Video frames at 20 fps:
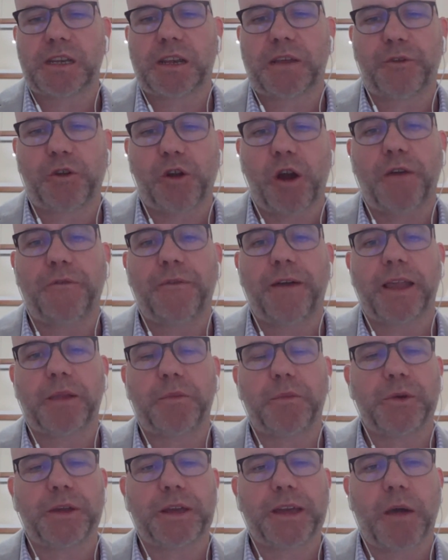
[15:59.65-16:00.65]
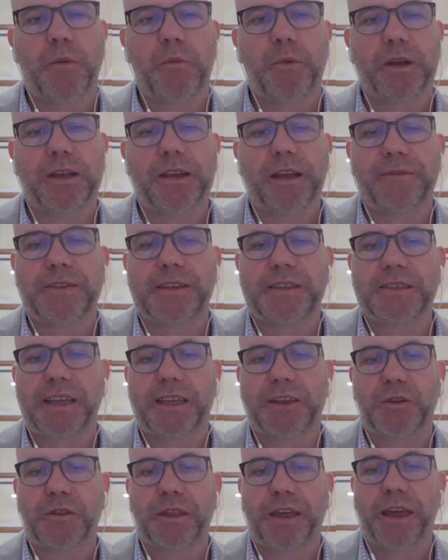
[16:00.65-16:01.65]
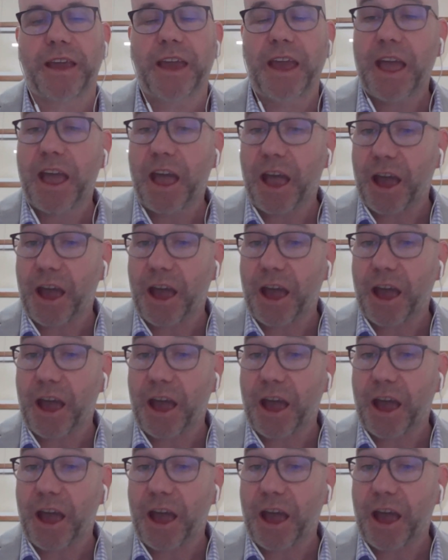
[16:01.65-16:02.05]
And if you are available to come, we'd love to see you there.